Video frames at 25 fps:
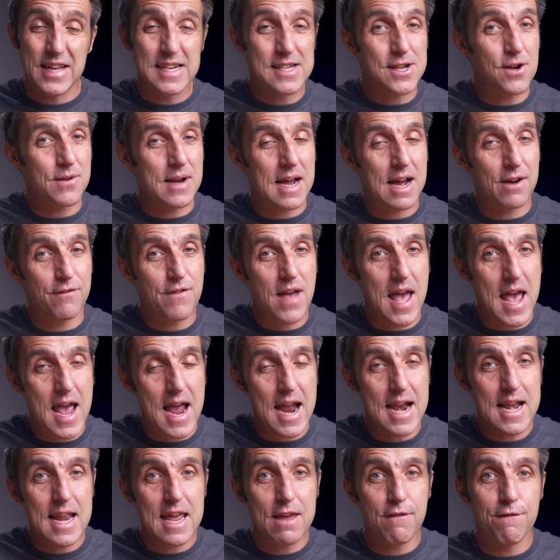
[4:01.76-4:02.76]
they don't have
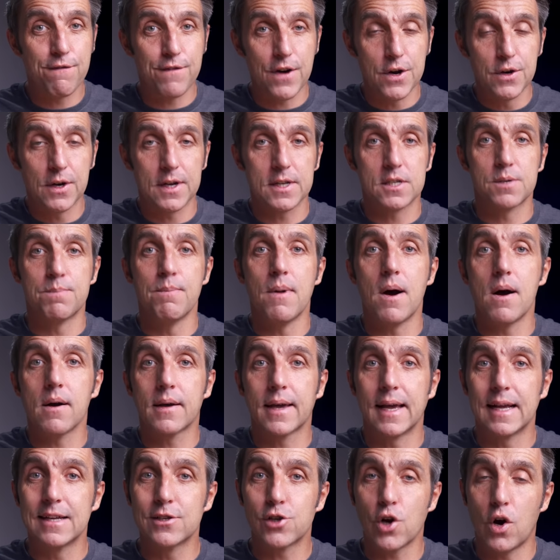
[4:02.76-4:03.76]
any focus
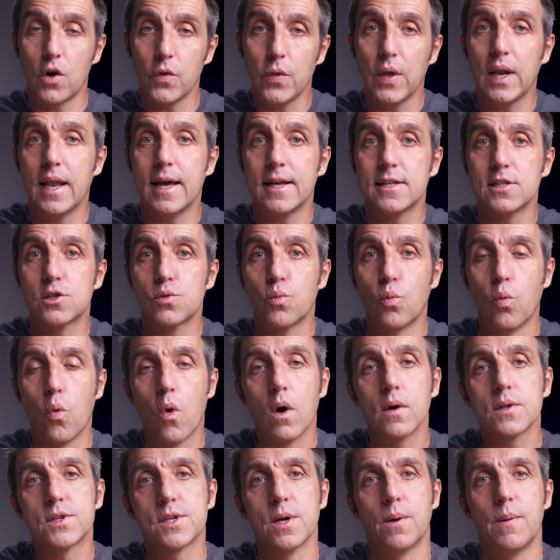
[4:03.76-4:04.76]
markings on the lens
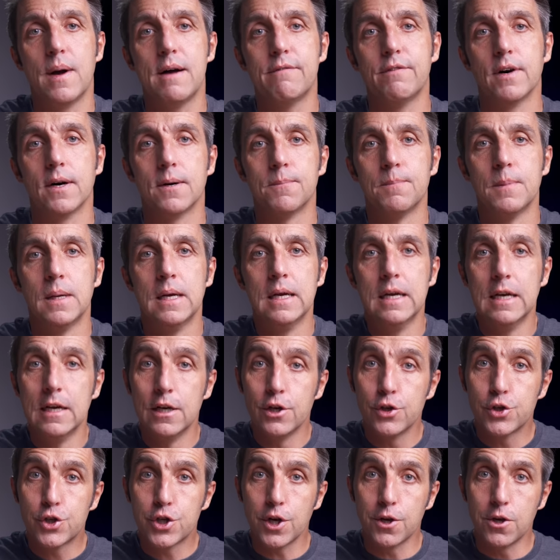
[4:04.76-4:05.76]
whatsoever.
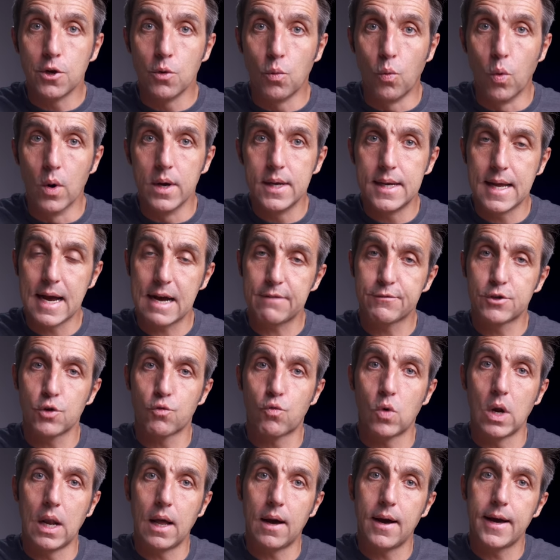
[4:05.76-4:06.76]
So you would have to
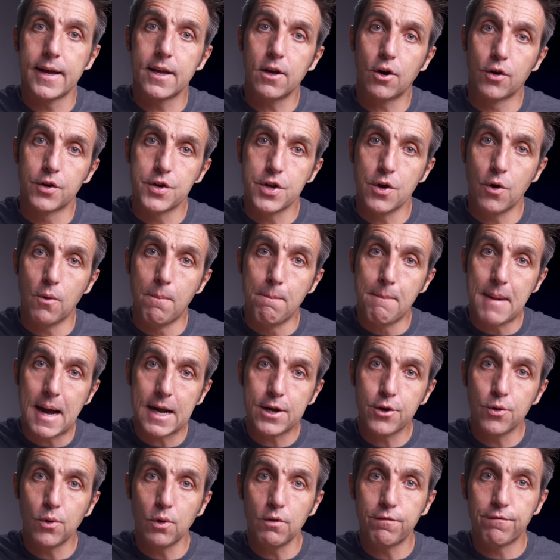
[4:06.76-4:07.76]
rely on your
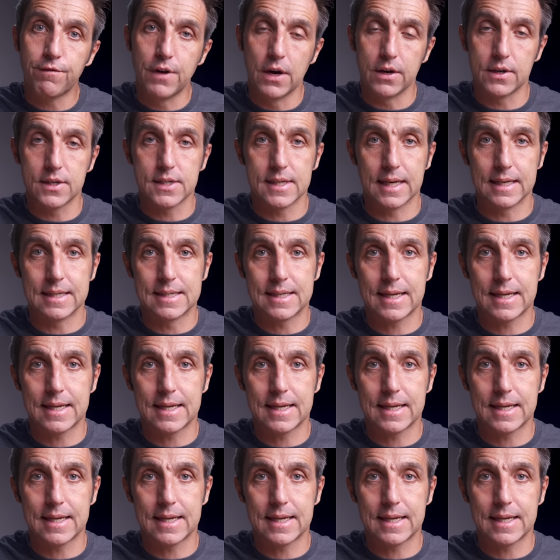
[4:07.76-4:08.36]
manual focusing